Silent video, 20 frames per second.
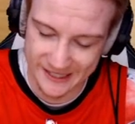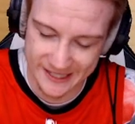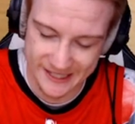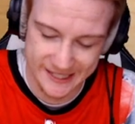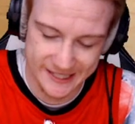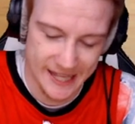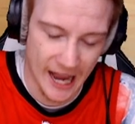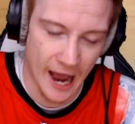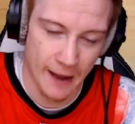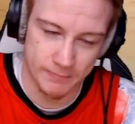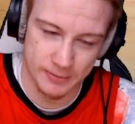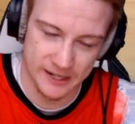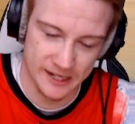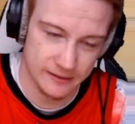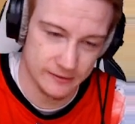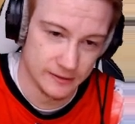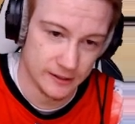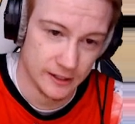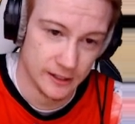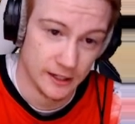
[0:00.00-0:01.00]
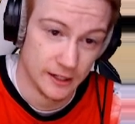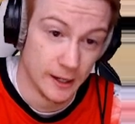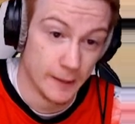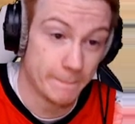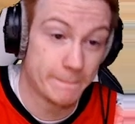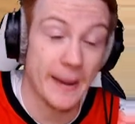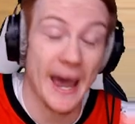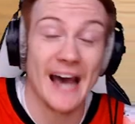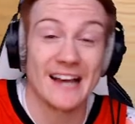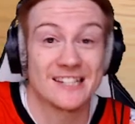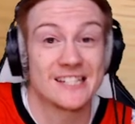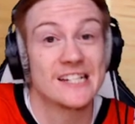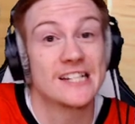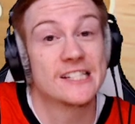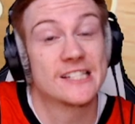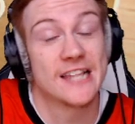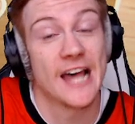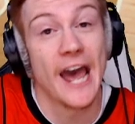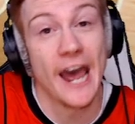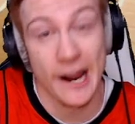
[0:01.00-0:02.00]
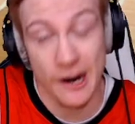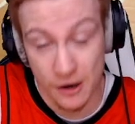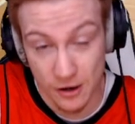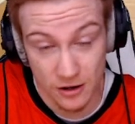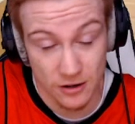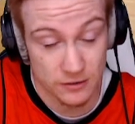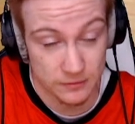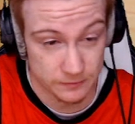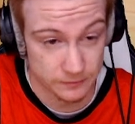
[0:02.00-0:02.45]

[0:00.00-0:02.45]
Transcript: stop it. Bassey's there.